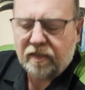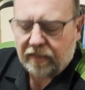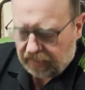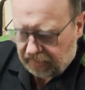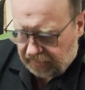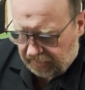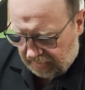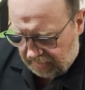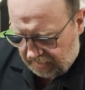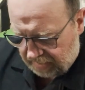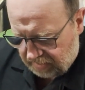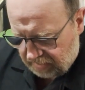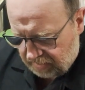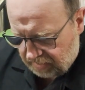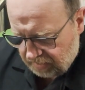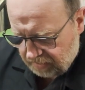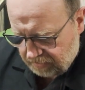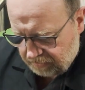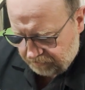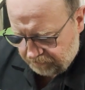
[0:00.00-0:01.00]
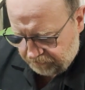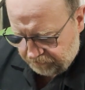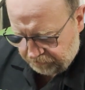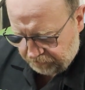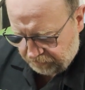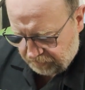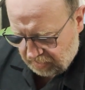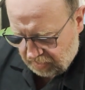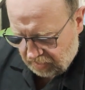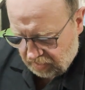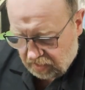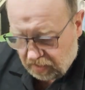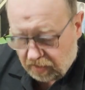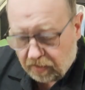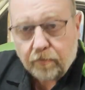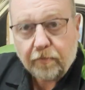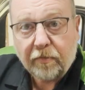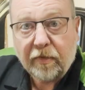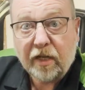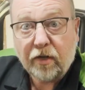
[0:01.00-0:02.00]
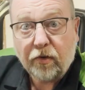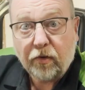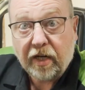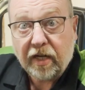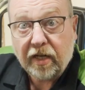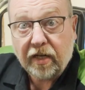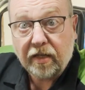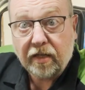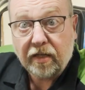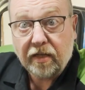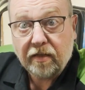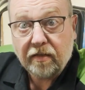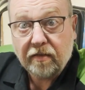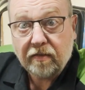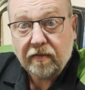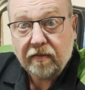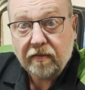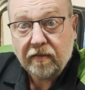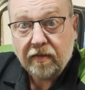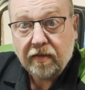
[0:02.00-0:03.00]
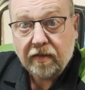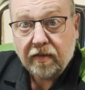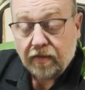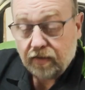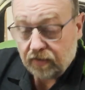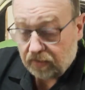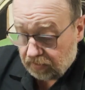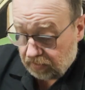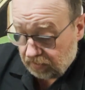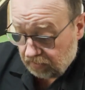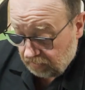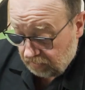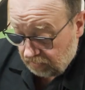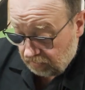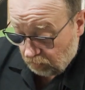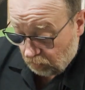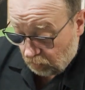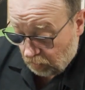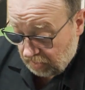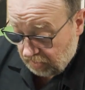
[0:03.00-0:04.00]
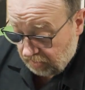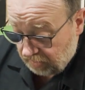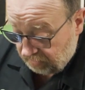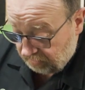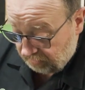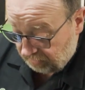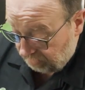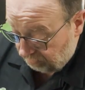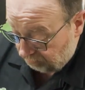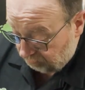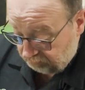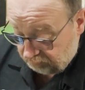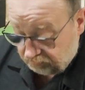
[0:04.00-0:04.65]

and um, getting ready to wire, get